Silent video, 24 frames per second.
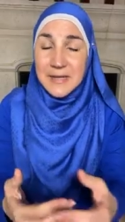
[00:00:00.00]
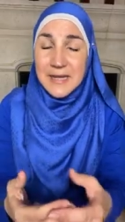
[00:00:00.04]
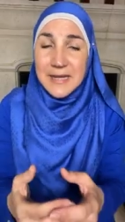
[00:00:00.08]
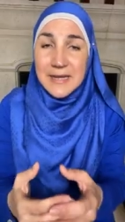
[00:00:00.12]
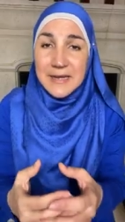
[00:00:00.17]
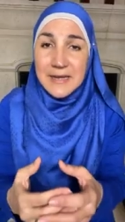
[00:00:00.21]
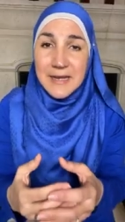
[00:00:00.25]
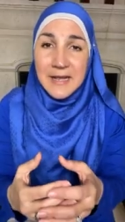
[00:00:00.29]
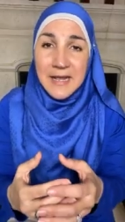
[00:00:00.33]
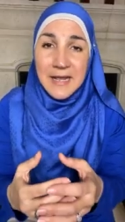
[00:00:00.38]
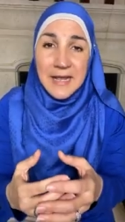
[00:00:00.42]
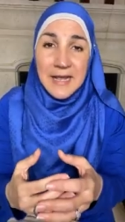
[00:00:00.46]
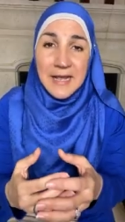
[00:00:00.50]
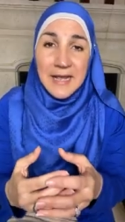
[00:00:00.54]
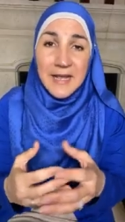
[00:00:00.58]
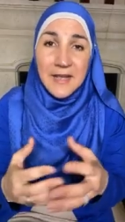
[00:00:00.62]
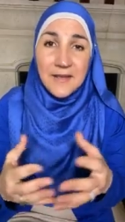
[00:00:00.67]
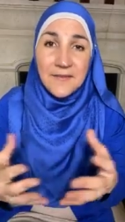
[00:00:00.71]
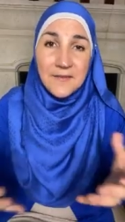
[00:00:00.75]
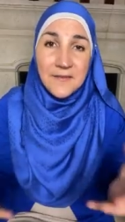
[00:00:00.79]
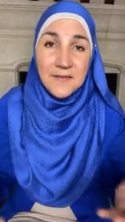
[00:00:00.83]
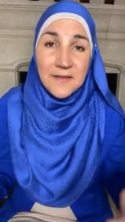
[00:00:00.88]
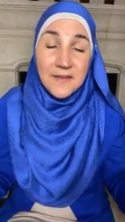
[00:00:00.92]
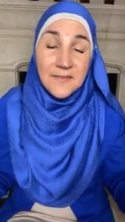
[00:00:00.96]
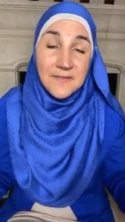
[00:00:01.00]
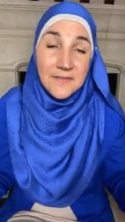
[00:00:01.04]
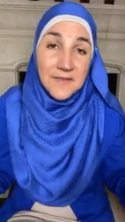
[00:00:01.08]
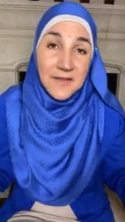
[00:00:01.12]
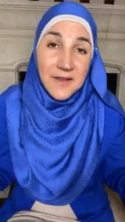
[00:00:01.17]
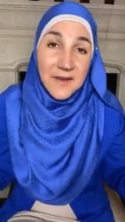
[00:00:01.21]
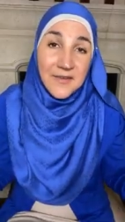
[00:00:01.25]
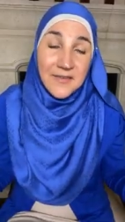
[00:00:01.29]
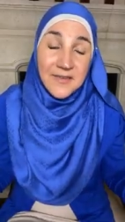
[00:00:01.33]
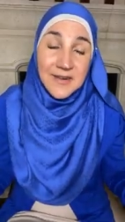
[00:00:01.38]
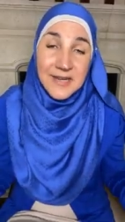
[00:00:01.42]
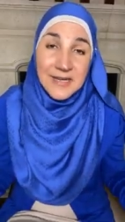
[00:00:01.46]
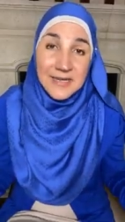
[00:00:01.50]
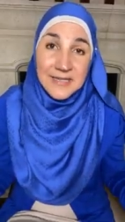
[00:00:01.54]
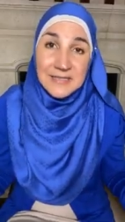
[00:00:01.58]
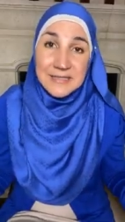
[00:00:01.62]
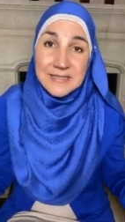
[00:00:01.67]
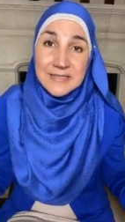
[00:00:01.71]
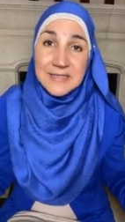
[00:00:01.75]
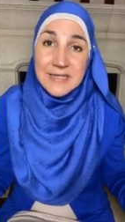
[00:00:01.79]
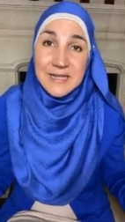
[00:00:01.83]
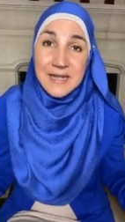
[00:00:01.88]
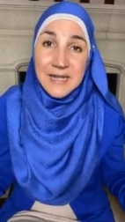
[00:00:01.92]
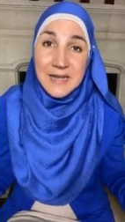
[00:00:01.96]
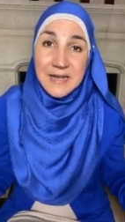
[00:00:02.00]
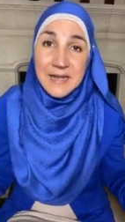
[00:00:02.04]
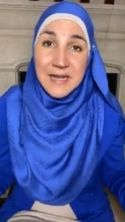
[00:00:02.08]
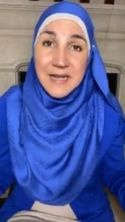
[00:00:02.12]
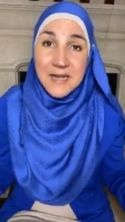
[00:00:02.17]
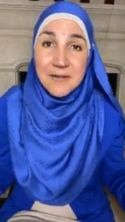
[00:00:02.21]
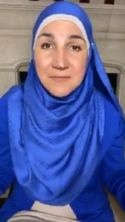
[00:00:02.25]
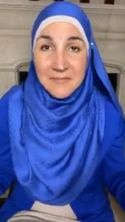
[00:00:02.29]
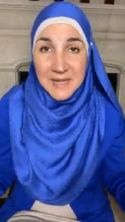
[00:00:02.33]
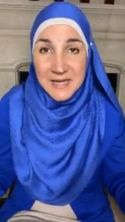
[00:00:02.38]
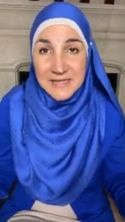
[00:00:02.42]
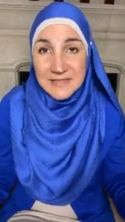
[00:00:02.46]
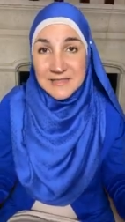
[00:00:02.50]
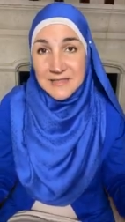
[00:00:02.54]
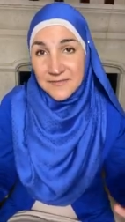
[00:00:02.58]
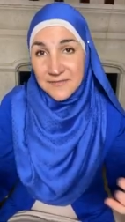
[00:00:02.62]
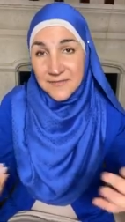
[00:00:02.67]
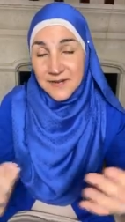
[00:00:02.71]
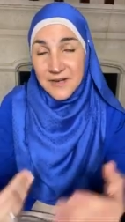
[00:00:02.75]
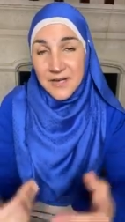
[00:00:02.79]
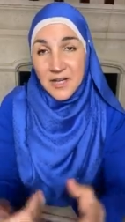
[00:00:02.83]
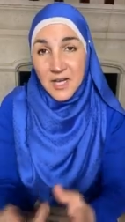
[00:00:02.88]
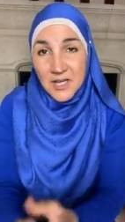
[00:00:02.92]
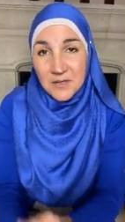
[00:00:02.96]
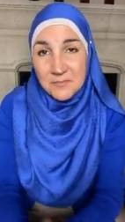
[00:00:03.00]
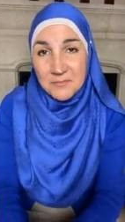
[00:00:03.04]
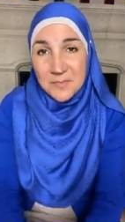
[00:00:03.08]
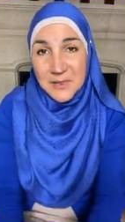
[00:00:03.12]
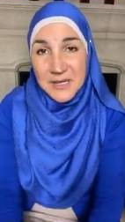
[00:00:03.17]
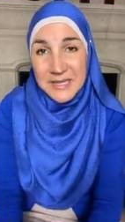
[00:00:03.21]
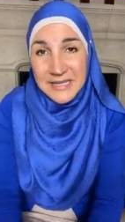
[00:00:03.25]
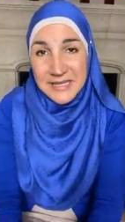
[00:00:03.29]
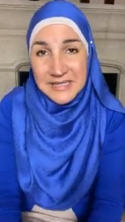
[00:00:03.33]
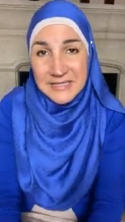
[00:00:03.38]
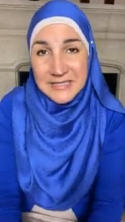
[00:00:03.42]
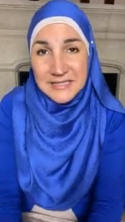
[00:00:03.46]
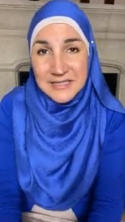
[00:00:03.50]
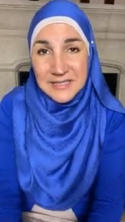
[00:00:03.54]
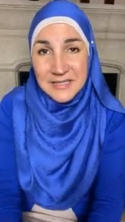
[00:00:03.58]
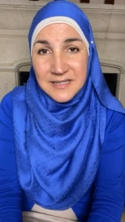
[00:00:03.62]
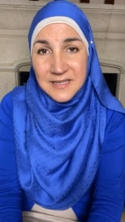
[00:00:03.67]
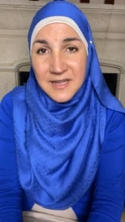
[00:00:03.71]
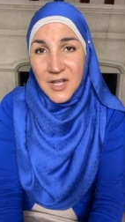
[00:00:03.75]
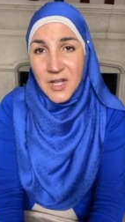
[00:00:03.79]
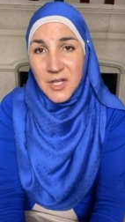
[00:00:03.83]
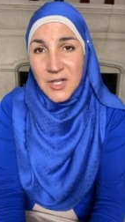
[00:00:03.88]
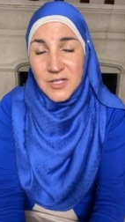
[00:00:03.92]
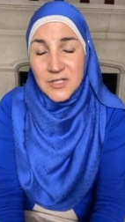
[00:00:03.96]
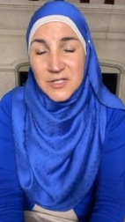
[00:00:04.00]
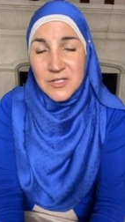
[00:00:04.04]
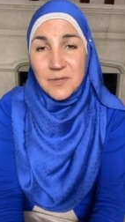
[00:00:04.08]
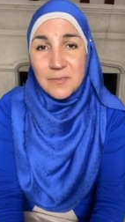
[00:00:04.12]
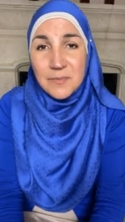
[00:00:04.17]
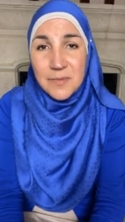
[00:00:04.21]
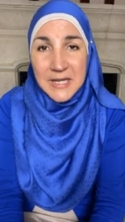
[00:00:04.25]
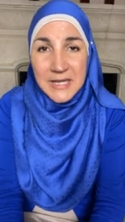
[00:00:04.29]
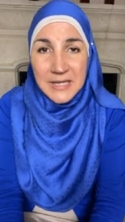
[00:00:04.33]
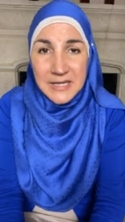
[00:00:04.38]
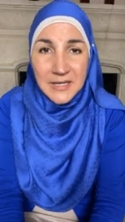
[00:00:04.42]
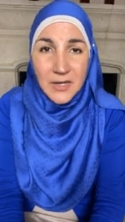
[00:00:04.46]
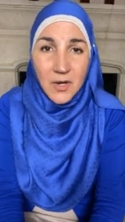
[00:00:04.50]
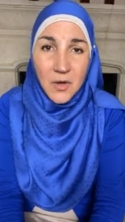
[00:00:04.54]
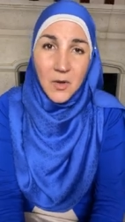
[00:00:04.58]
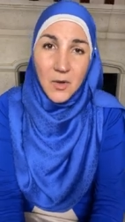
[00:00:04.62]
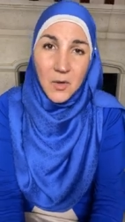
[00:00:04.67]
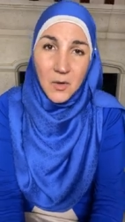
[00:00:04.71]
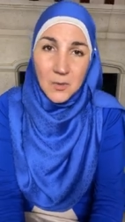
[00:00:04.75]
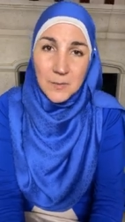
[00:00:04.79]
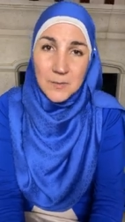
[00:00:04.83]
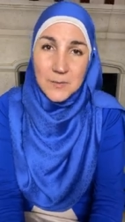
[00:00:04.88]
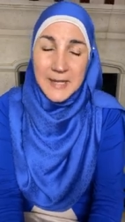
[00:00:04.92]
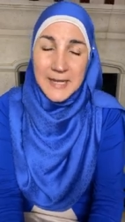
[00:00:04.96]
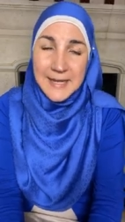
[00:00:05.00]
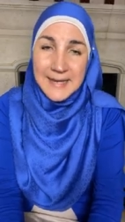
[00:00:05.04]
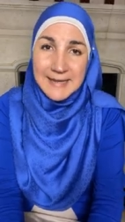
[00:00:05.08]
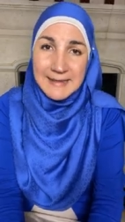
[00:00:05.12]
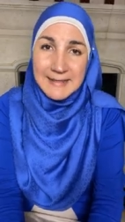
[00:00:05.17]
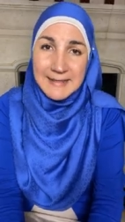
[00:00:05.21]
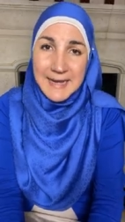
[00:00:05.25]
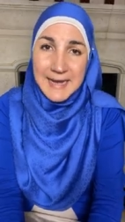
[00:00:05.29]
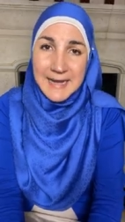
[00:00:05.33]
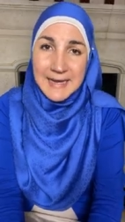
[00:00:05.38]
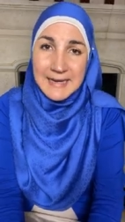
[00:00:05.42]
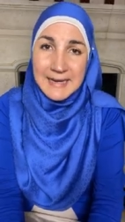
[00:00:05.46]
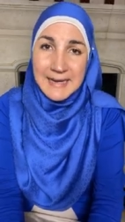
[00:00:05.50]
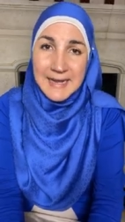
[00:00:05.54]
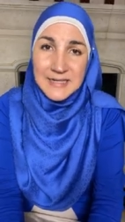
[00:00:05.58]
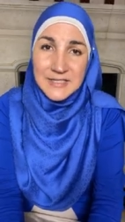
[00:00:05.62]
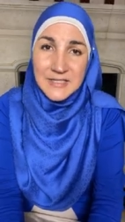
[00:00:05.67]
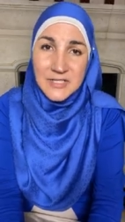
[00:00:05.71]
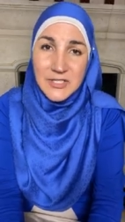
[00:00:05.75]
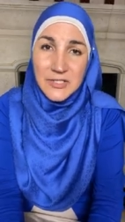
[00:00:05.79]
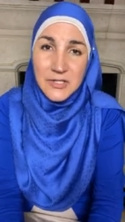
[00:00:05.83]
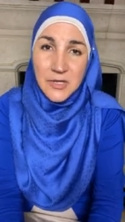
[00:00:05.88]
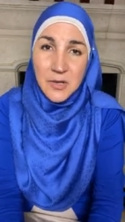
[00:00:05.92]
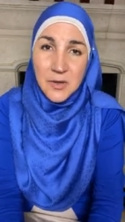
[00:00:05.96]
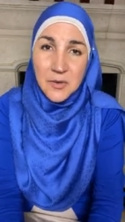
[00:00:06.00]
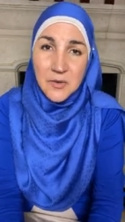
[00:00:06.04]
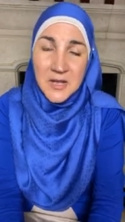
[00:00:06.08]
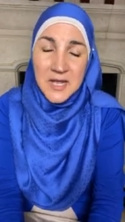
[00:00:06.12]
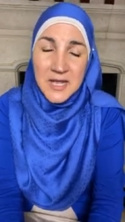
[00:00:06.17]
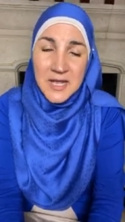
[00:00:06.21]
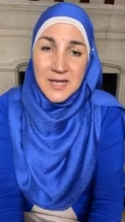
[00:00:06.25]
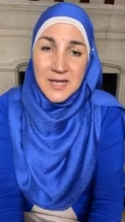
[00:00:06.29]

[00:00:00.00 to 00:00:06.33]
And if there is, then it makes it very unpleasant to be in a home like that. And so